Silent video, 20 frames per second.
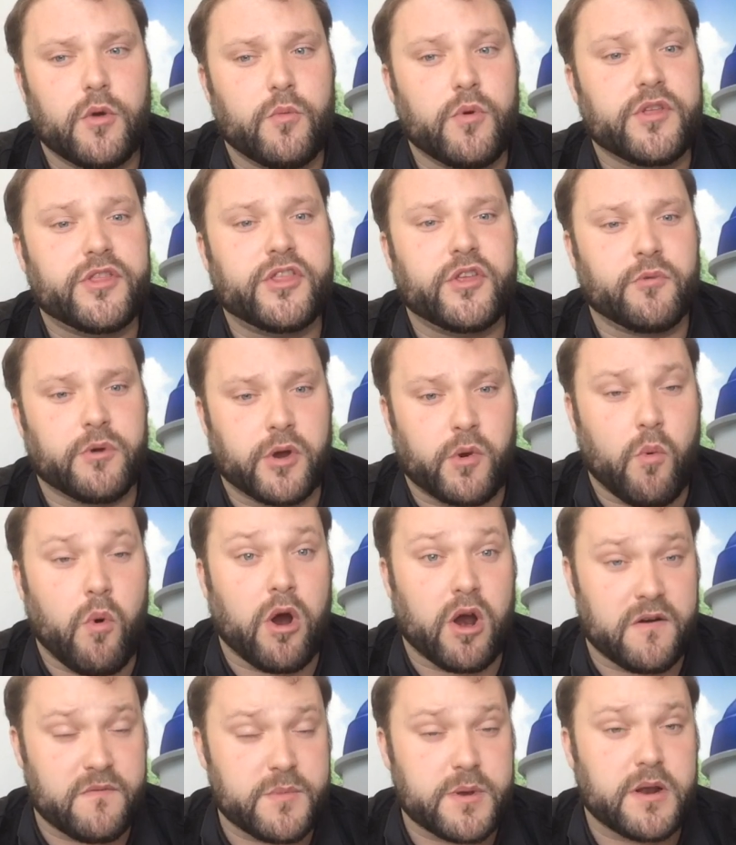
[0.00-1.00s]
with the
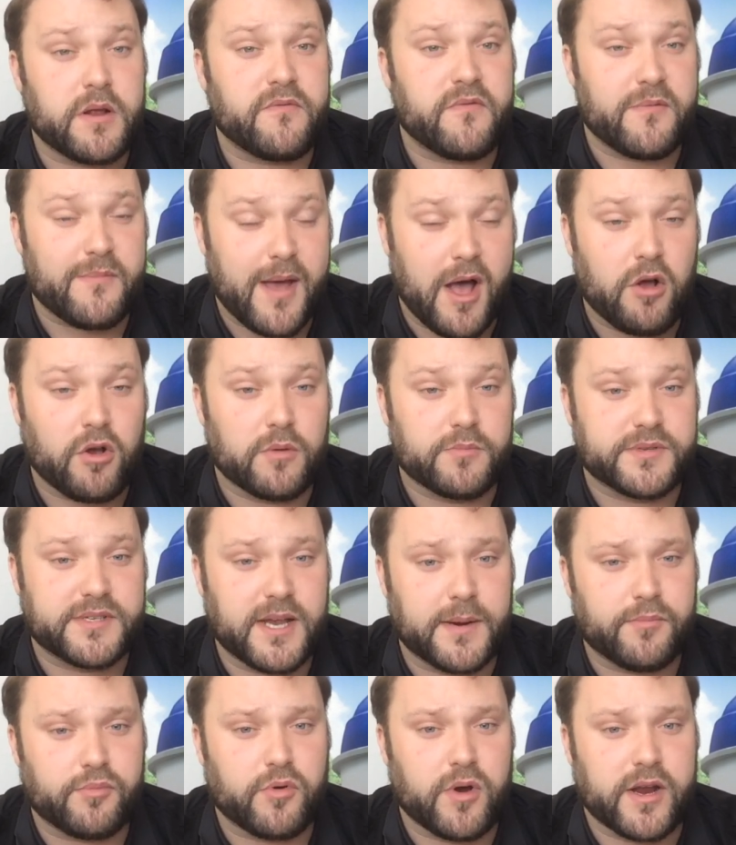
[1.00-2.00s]
requirement of amalgam
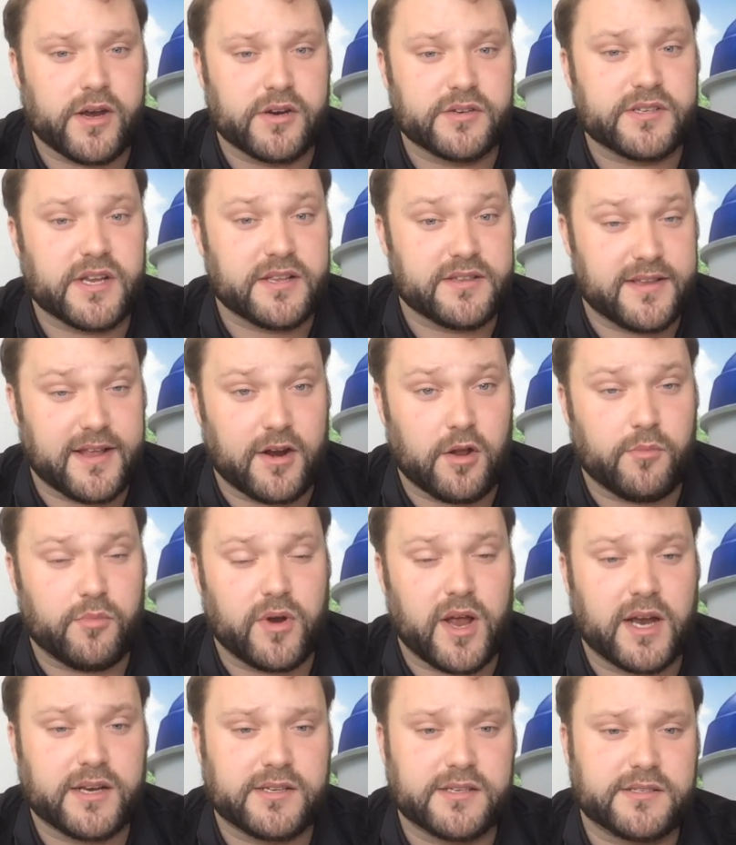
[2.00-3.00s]
separators in dental
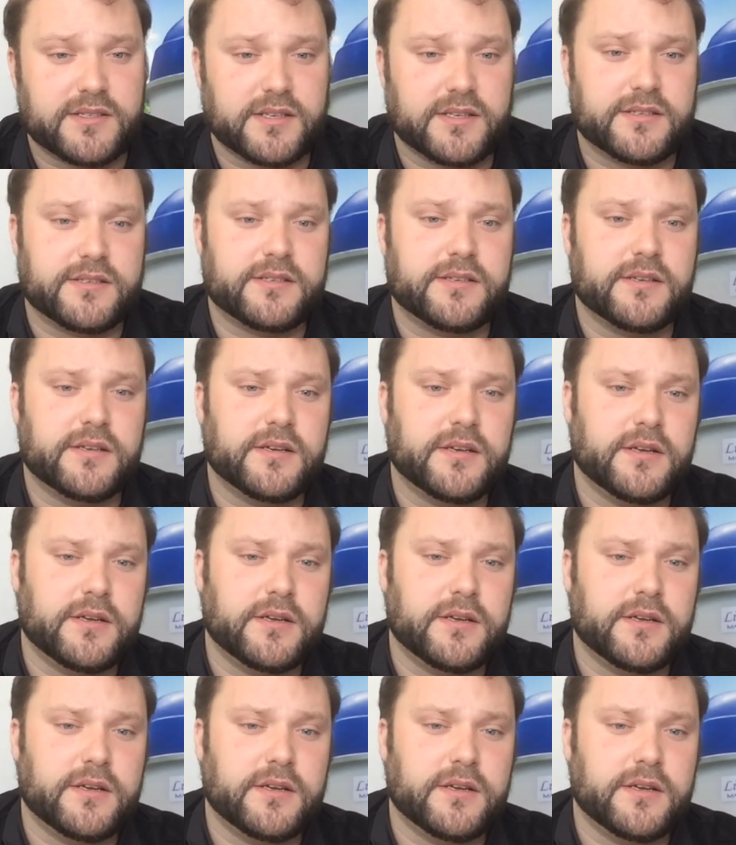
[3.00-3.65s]
practices.